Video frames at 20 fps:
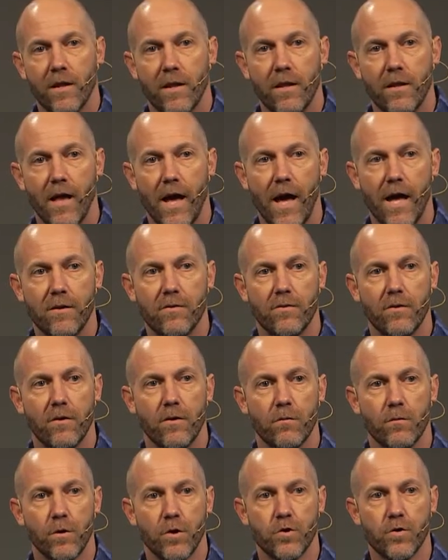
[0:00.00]
that
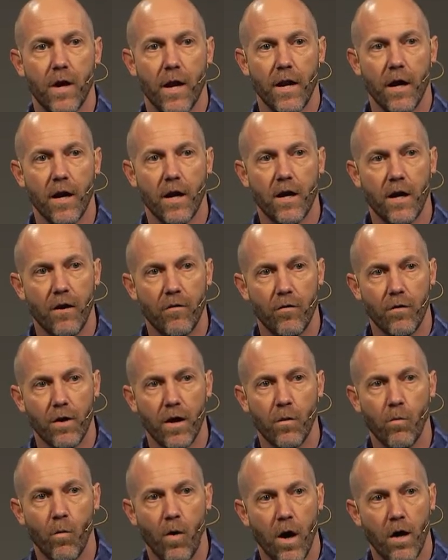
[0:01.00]
we're going to try to uncover
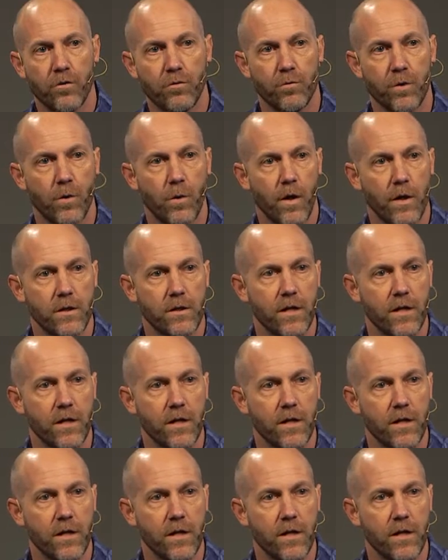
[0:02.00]
and walk through.